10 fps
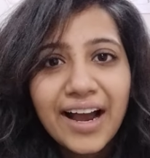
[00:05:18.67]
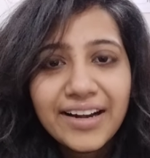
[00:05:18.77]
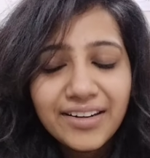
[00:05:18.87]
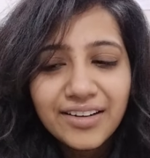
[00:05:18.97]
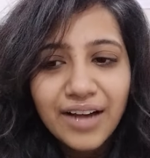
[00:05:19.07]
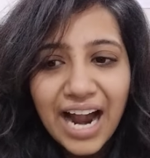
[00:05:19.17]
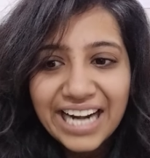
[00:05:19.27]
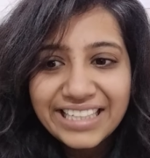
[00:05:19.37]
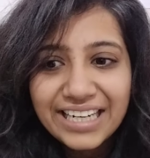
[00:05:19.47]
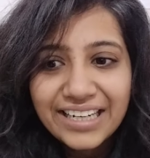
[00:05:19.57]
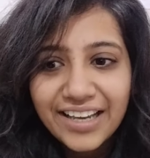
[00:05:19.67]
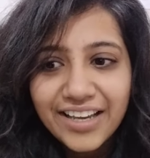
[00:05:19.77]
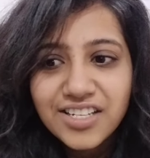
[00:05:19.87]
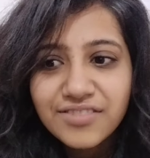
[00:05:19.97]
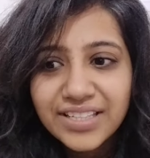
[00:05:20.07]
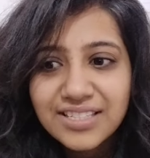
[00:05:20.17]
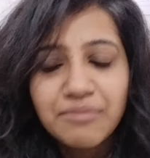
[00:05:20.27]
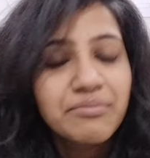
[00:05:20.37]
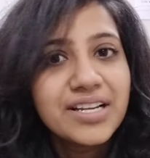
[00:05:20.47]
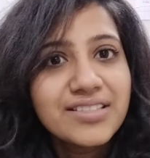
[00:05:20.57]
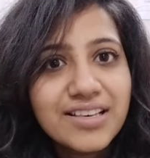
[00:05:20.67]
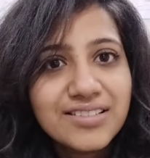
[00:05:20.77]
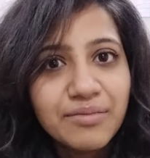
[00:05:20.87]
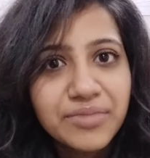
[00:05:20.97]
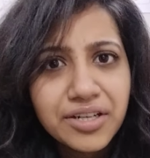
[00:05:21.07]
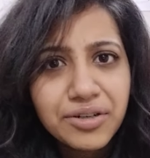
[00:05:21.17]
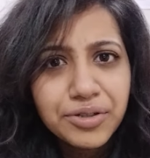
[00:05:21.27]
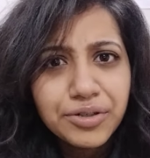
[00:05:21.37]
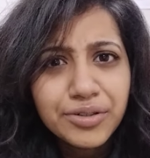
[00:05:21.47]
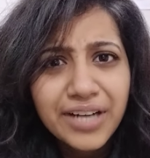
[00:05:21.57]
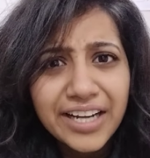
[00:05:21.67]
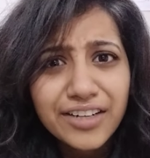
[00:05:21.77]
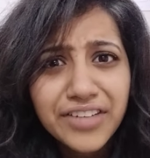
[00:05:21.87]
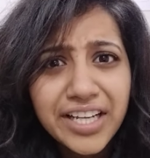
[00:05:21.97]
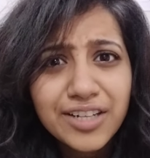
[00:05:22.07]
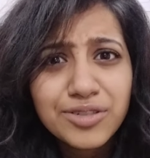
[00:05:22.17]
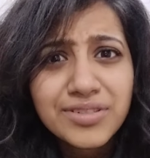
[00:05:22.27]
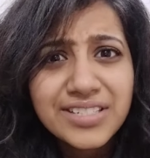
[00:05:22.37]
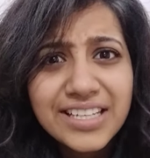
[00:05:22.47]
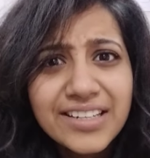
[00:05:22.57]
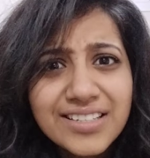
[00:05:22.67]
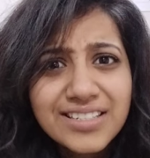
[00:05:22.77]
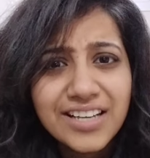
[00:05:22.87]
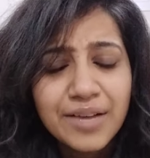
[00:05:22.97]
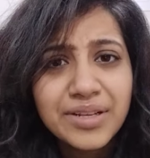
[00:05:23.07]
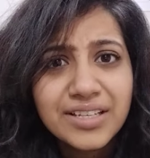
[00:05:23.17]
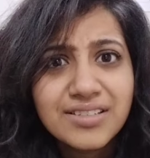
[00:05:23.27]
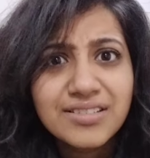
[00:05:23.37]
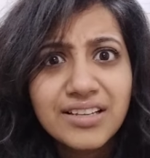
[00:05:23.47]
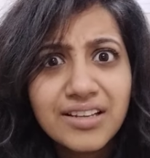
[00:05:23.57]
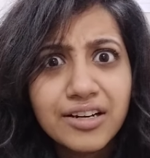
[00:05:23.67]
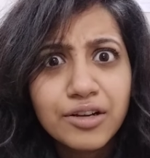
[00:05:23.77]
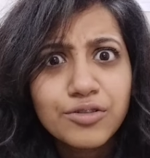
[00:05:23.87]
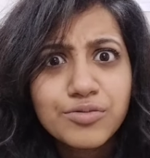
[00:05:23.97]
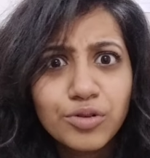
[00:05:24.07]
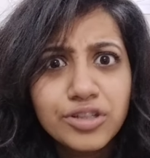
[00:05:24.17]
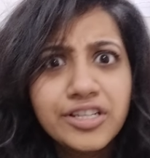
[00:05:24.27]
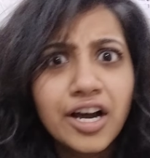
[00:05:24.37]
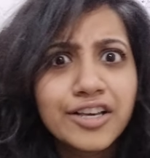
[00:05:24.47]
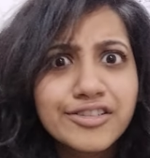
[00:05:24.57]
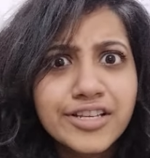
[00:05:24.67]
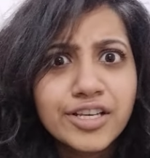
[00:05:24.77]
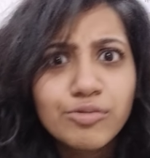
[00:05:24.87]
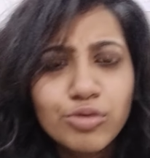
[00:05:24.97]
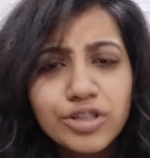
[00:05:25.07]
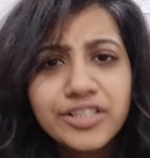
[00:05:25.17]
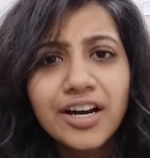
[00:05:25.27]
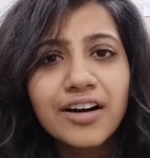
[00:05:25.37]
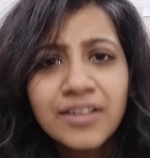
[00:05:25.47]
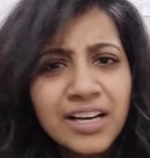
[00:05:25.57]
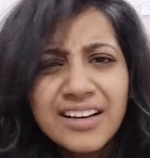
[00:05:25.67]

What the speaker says: And at that age, when somebody says something to you, you kind of take it so seriously. I mean, kisi senior ne kuch bol diya, isne ye bol diya.